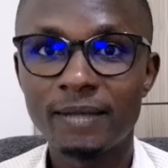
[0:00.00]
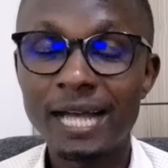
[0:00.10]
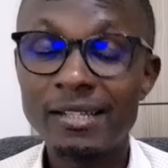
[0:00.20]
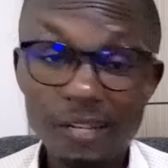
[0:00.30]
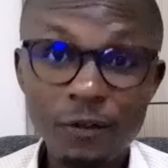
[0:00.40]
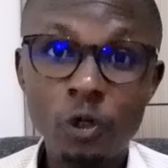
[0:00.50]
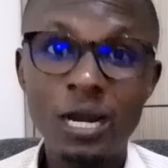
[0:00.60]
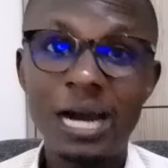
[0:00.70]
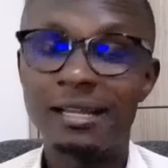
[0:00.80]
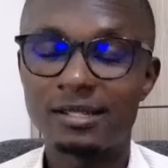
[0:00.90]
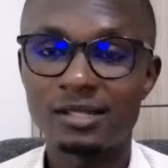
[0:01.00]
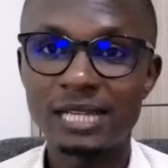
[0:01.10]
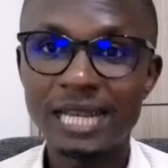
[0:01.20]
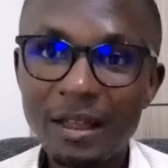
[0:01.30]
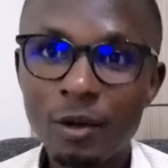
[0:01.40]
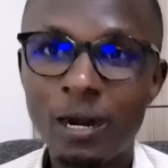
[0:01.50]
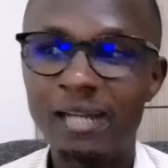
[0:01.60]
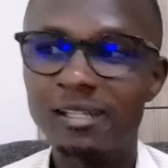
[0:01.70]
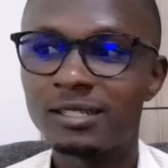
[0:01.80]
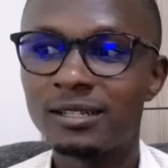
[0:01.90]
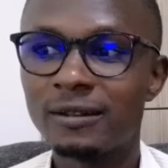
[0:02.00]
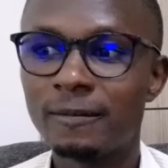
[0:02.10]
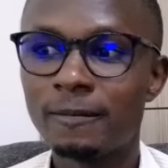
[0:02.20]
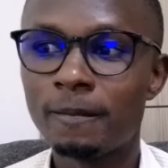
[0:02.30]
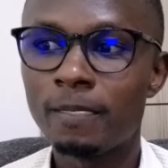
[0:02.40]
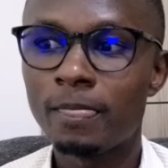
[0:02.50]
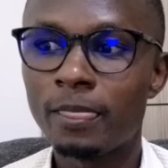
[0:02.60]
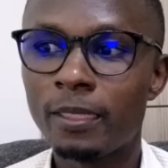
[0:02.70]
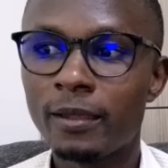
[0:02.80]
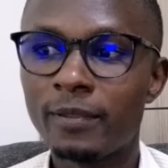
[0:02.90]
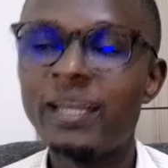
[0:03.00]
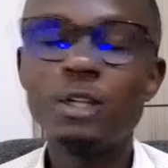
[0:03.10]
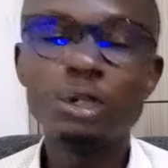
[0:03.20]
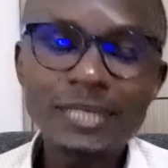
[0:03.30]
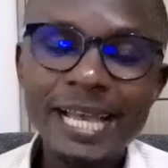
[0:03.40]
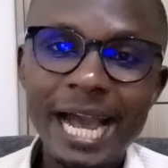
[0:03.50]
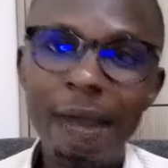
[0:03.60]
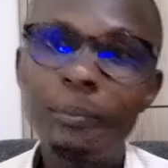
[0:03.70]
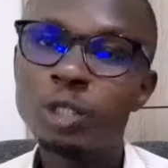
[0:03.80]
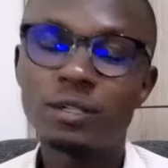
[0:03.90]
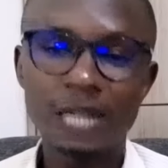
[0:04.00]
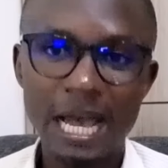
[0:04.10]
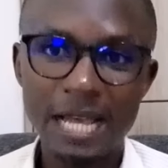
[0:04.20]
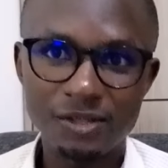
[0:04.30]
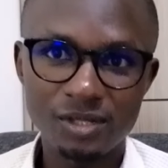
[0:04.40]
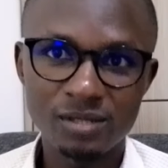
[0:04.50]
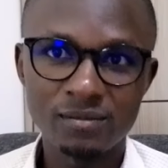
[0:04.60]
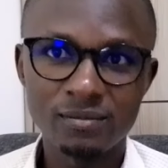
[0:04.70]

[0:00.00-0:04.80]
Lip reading: and several others. In other words, they don't care about our lives.